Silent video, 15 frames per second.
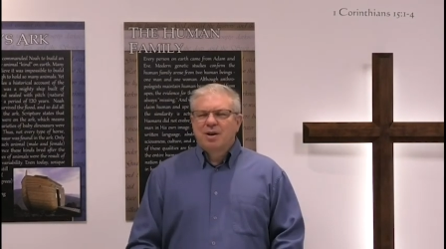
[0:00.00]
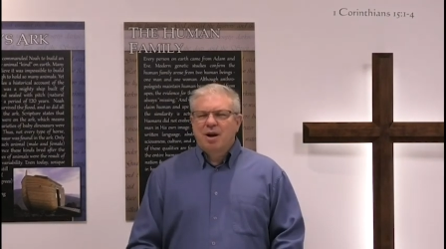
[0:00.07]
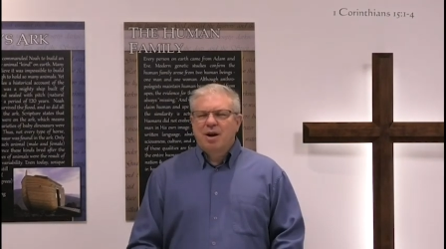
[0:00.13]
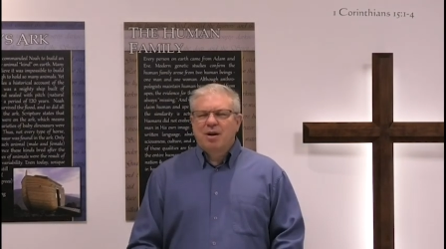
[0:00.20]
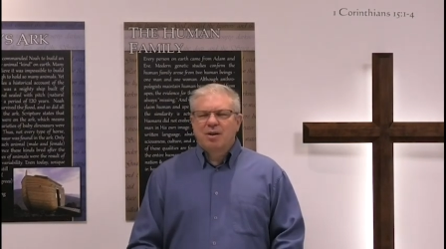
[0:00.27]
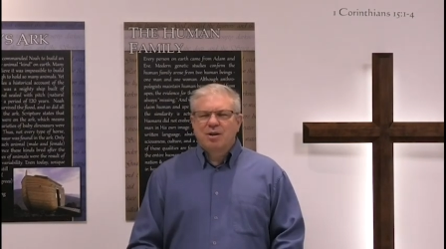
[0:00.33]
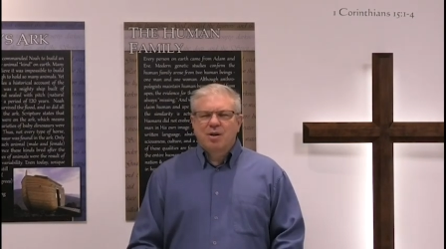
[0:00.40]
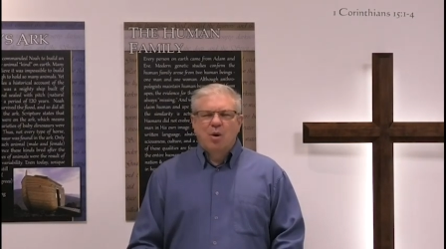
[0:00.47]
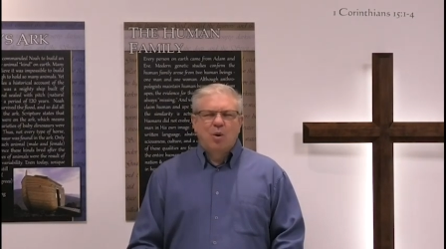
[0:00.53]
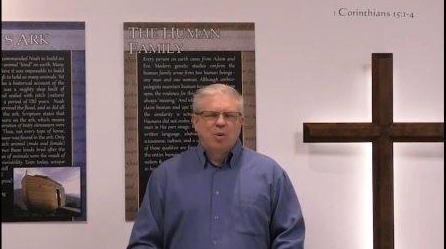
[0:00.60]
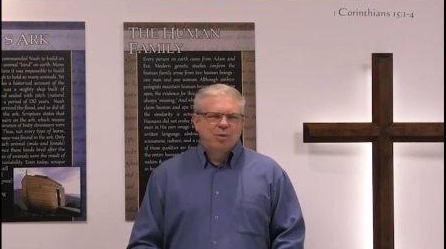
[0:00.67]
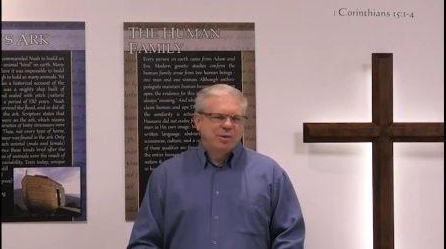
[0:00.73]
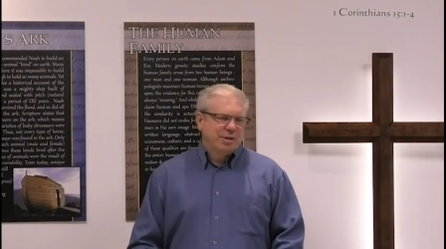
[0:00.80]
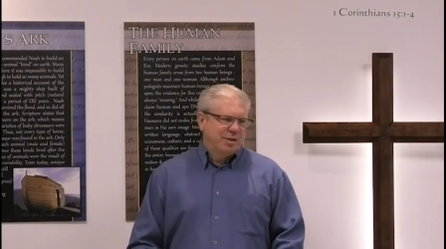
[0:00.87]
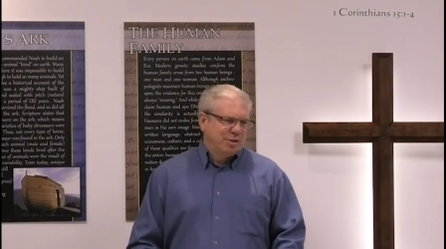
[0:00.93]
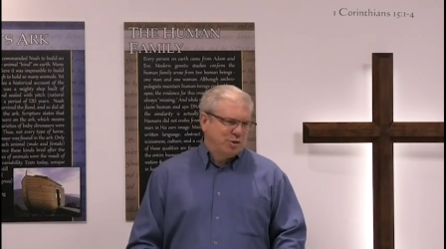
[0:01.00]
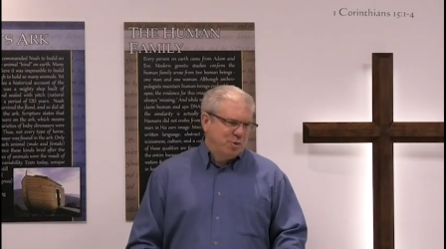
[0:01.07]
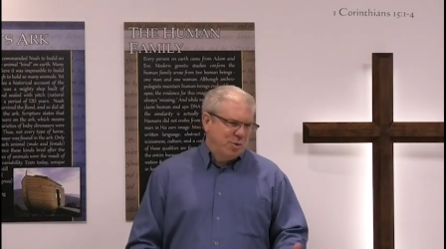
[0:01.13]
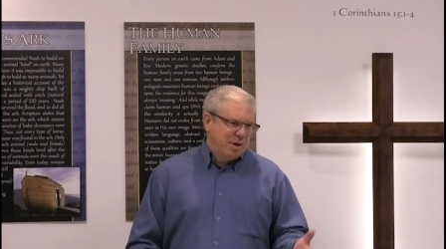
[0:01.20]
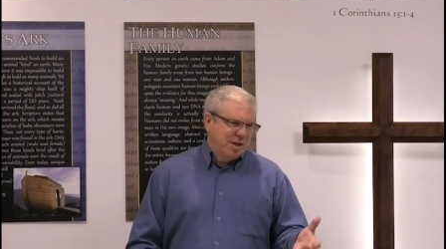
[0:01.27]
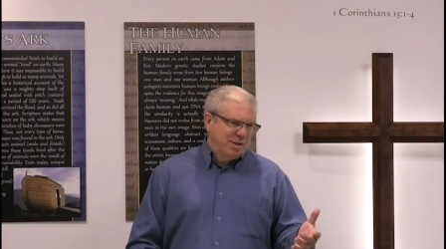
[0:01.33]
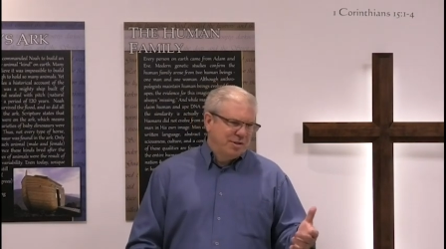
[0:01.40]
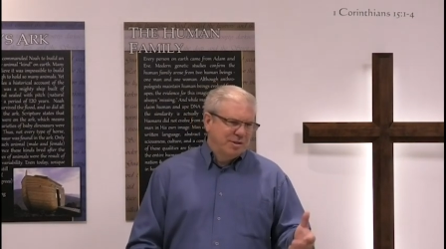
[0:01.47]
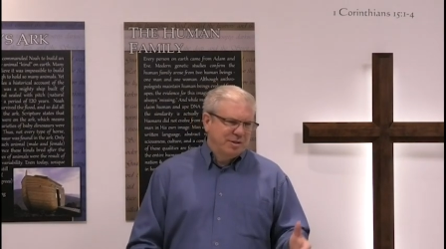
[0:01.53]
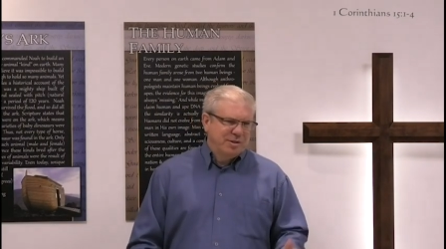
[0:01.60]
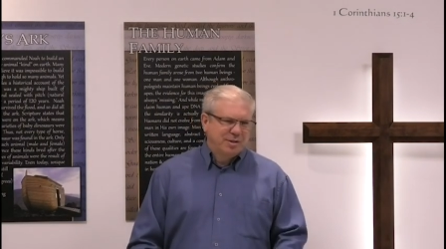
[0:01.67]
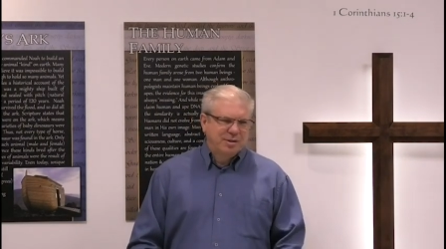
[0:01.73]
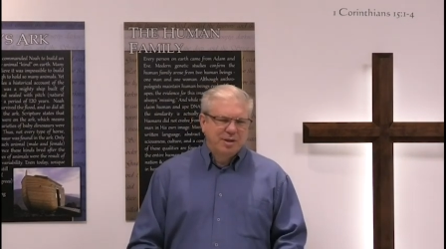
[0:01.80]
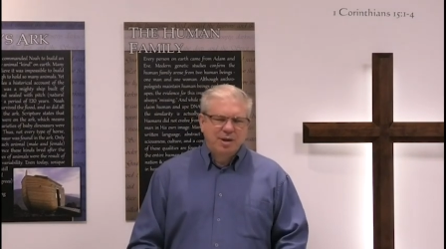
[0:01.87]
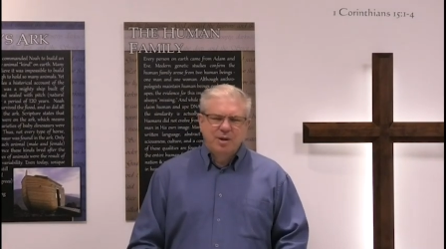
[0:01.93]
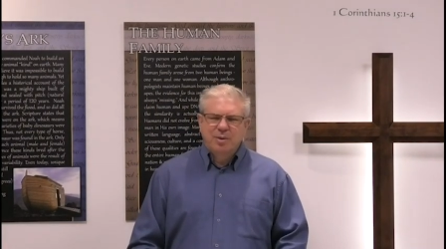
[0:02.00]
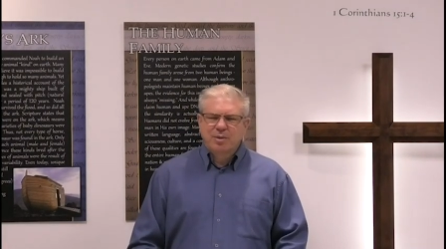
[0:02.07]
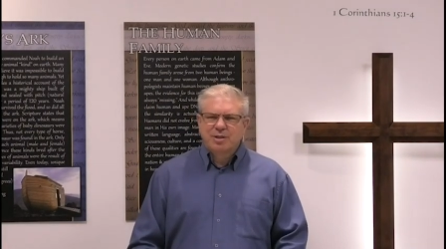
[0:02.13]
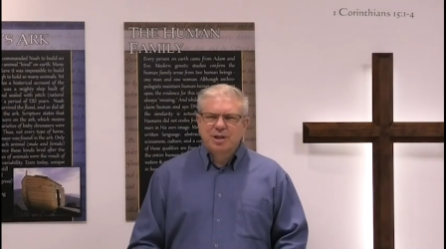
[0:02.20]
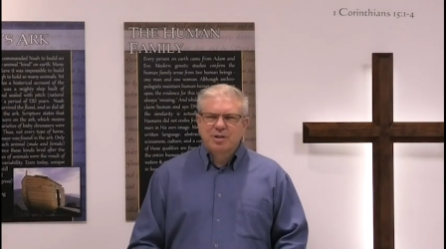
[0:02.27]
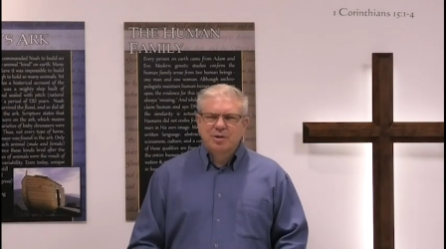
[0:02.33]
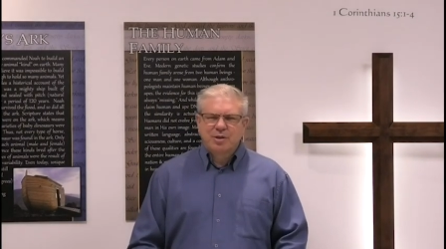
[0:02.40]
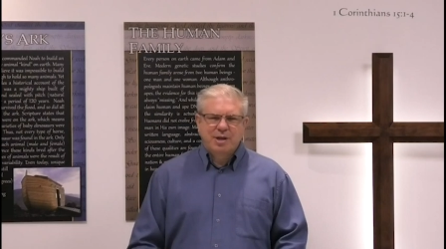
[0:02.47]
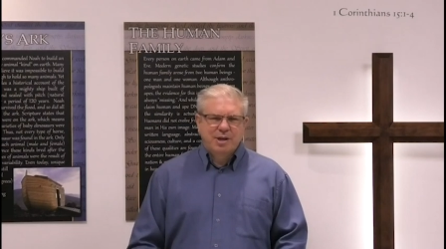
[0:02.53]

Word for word: uh, cold in the 20s and, you know, etc.